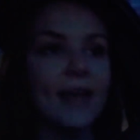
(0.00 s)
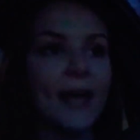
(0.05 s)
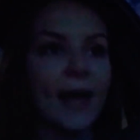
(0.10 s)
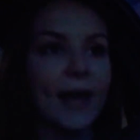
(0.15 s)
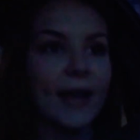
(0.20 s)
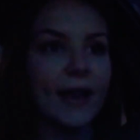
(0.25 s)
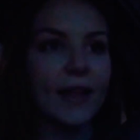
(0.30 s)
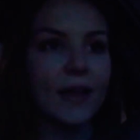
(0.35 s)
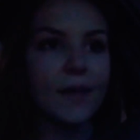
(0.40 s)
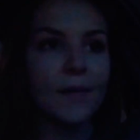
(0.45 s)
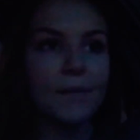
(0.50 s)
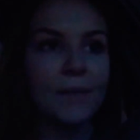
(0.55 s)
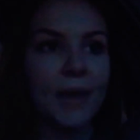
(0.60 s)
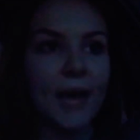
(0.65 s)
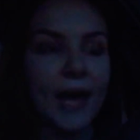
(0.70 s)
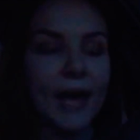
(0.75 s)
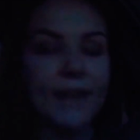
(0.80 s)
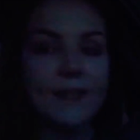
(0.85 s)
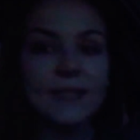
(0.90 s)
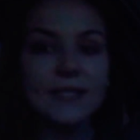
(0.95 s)
kind of like a
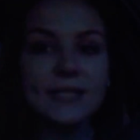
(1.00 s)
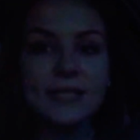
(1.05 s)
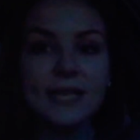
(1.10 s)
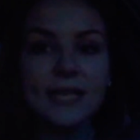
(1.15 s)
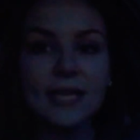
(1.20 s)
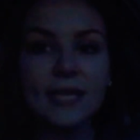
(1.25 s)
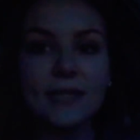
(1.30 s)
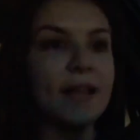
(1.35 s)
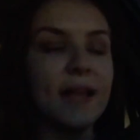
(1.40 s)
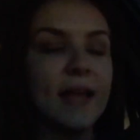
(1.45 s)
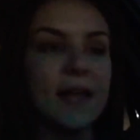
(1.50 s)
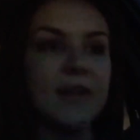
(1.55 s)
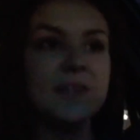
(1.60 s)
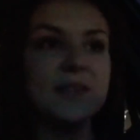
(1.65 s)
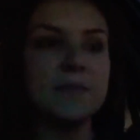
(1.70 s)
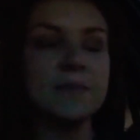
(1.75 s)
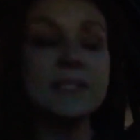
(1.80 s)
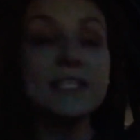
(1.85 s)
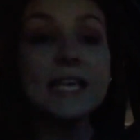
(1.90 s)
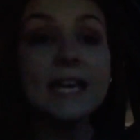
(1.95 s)
behind the scenes, like
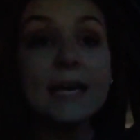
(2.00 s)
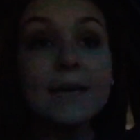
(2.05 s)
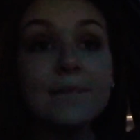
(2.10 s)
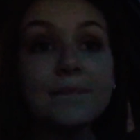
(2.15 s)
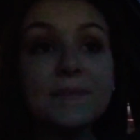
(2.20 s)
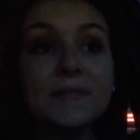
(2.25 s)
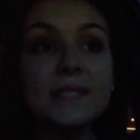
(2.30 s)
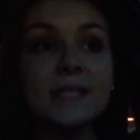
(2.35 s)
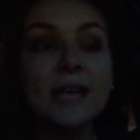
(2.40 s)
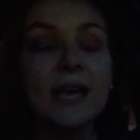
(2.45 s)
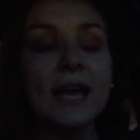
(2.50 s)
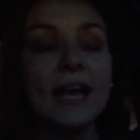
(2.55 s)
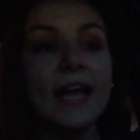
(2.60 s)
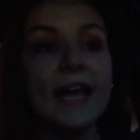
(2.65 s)
some tips